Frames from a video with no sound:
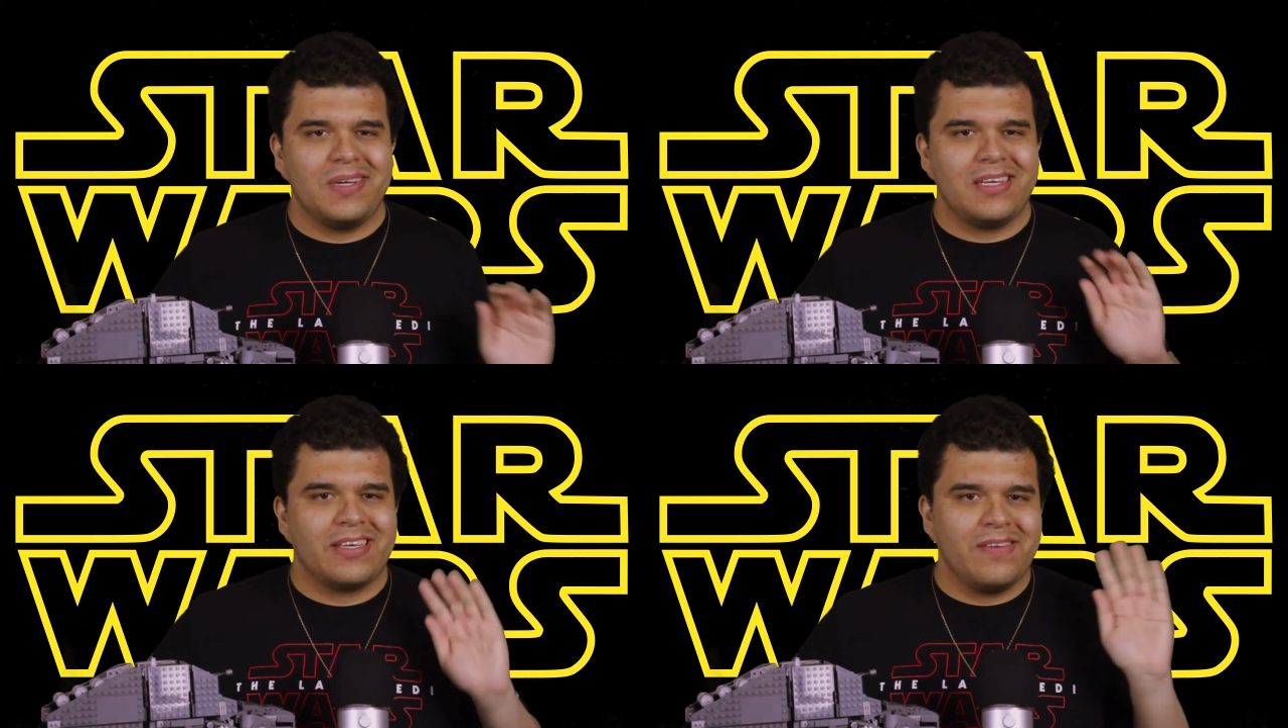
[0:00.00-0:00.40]

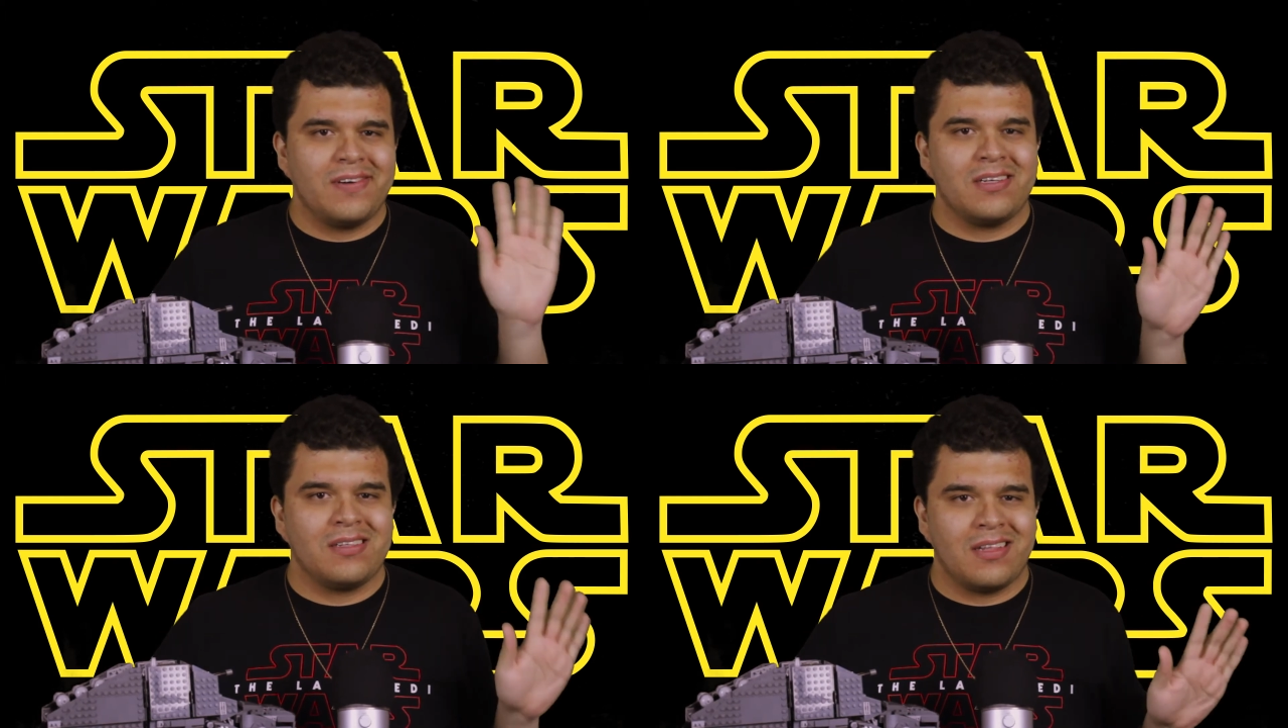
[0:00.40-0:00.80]
to give
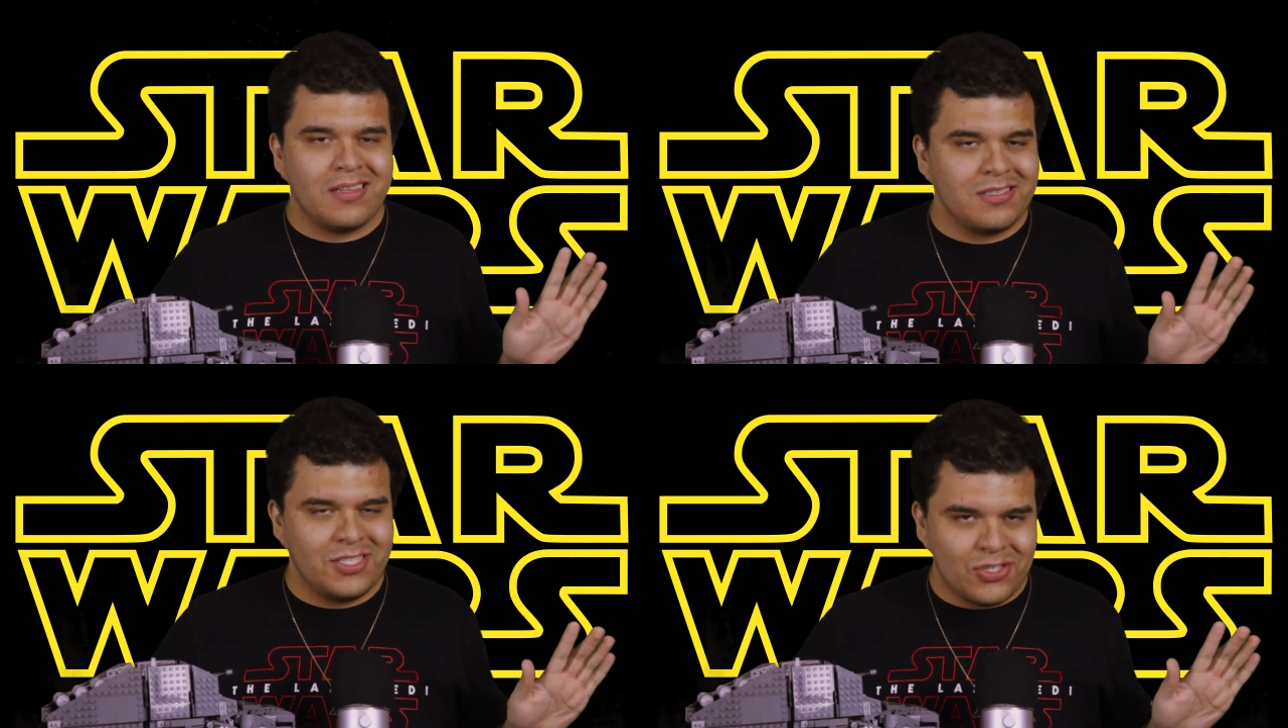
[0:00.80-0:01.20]
it
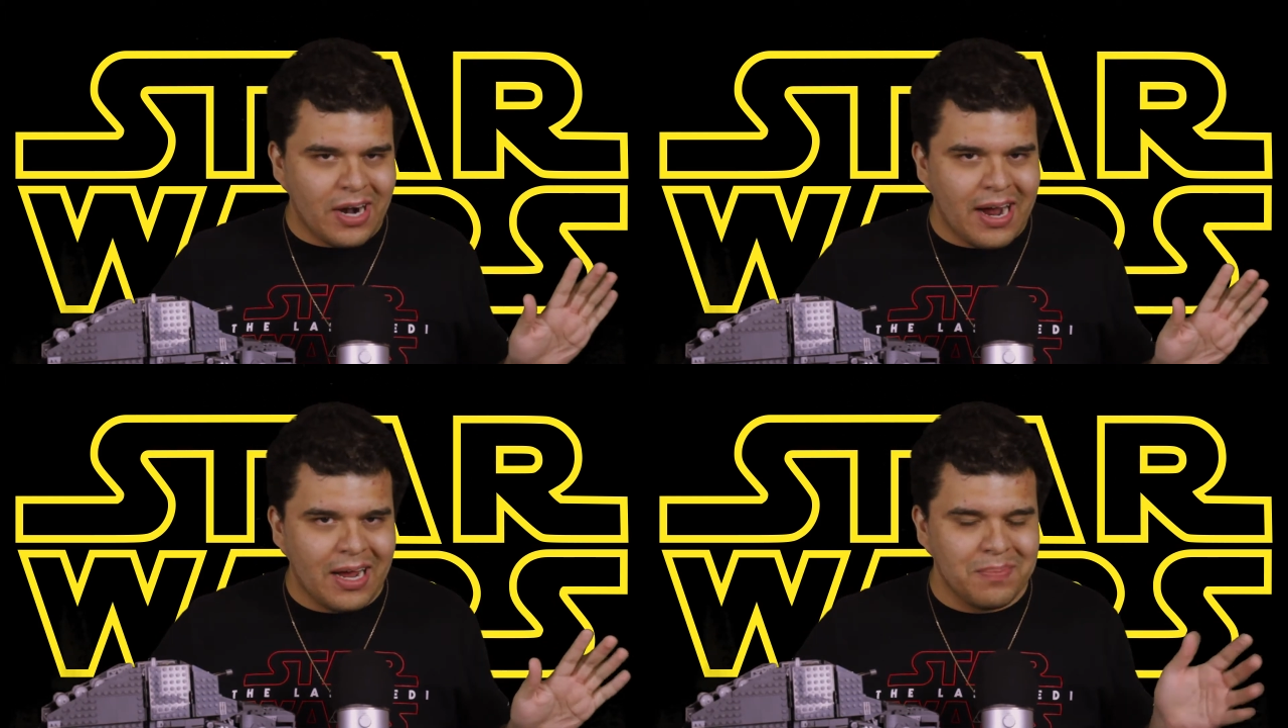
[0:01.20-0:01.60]
another
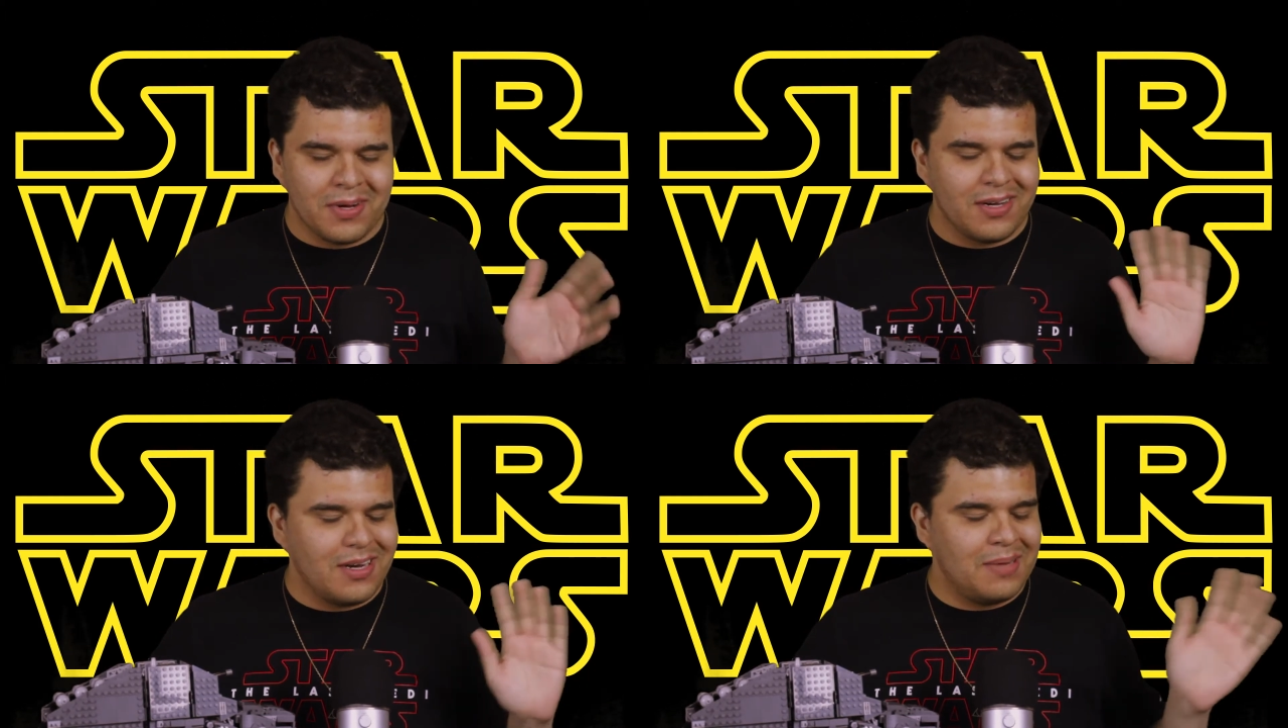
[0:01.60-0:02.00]
try,
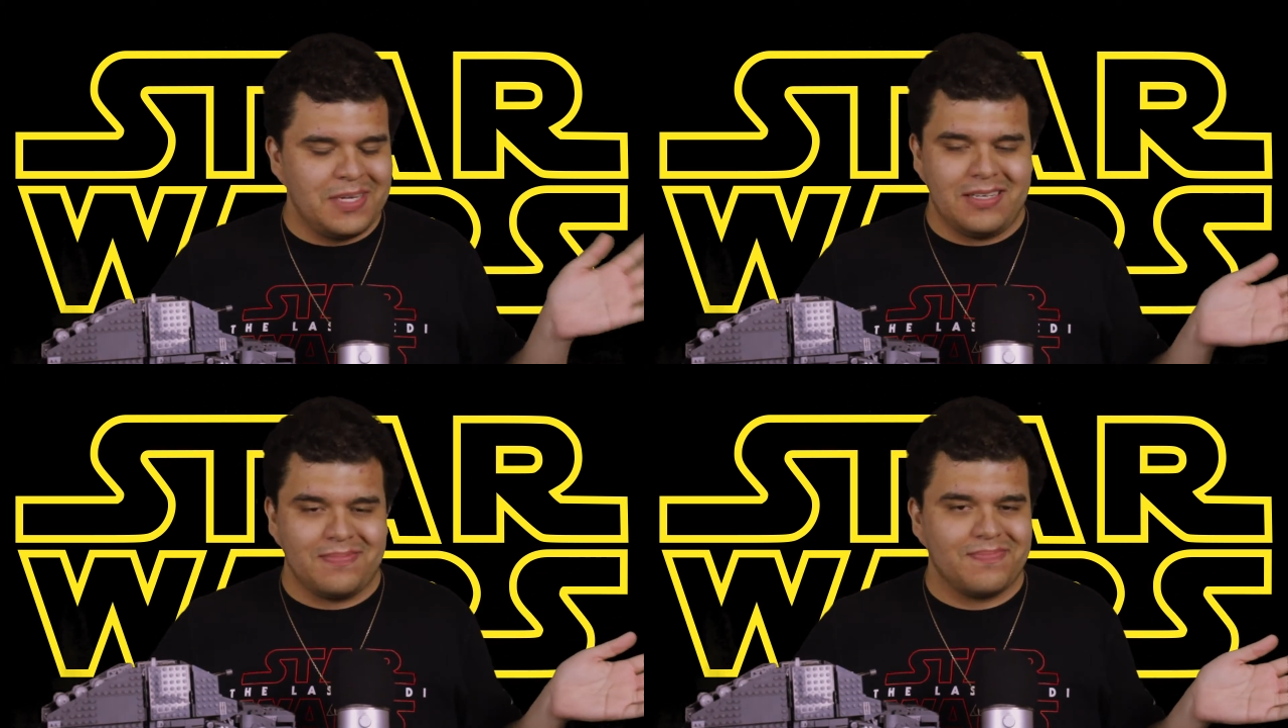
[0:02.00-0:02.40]
but I
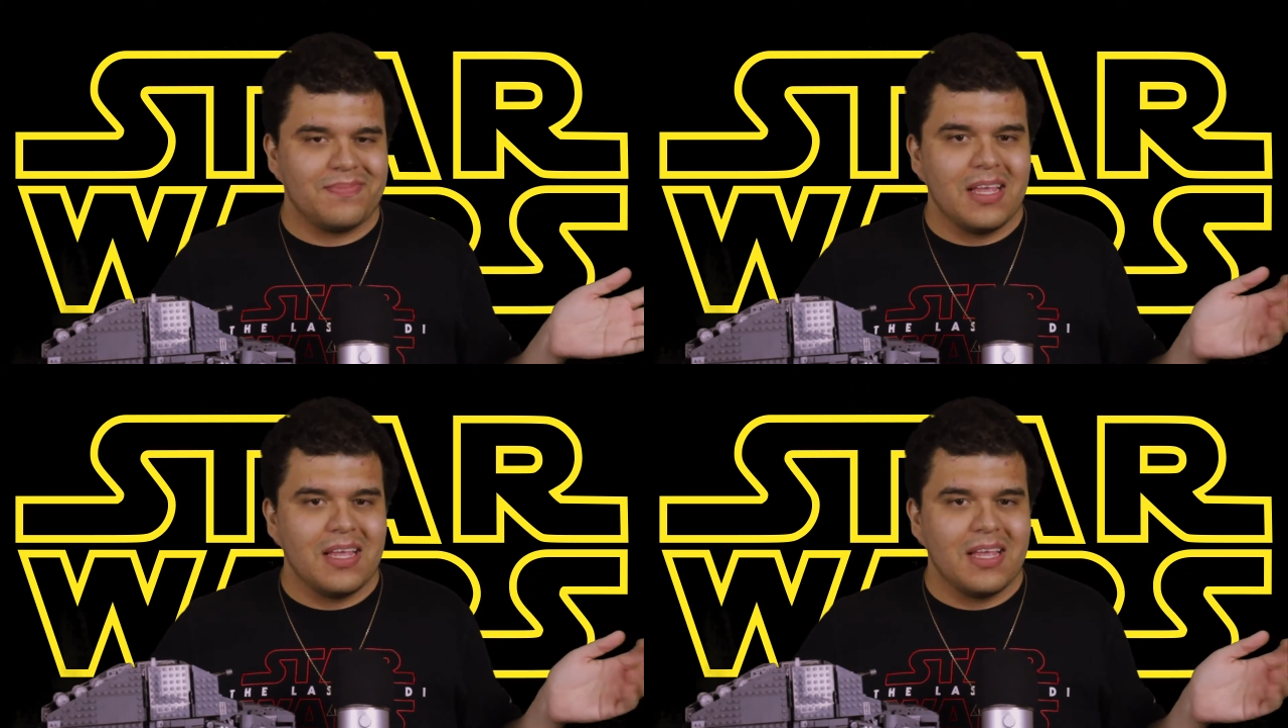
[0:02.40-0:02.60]
mean,